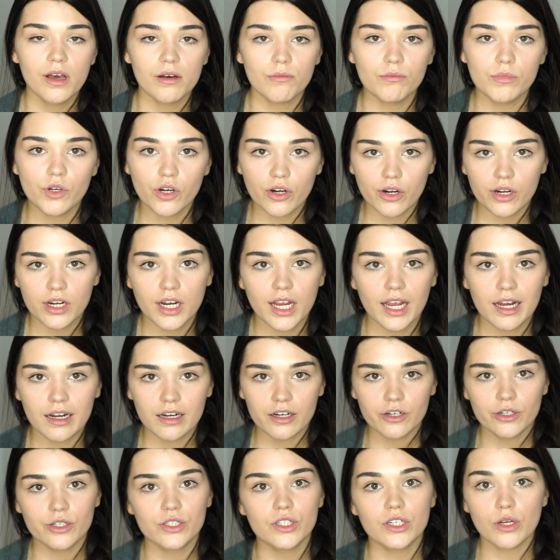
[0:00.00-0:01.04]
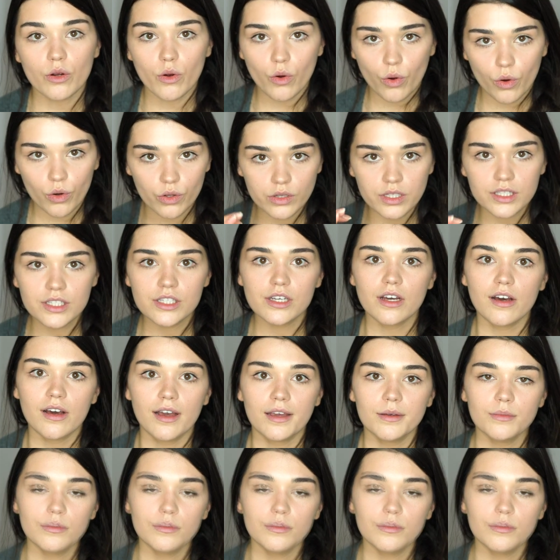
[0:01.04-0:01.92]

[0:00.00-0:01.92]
burn energy all the time.